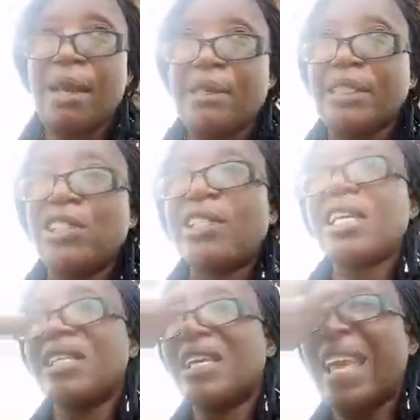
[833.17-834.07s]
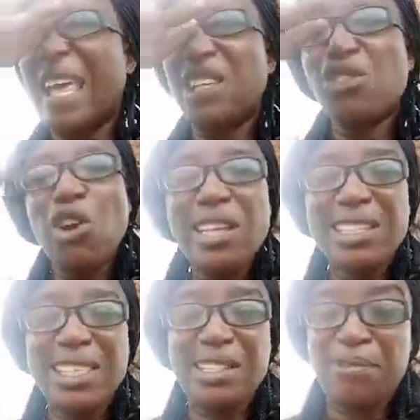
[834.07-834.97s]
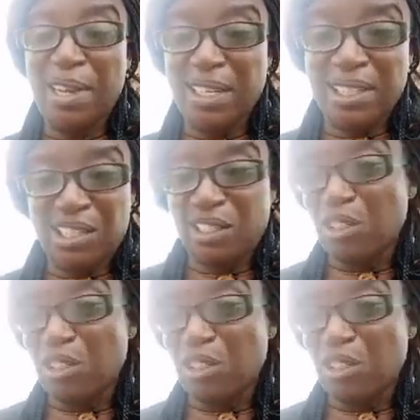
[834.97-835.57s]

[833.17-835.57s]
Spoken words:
You see, like, soil is the foundation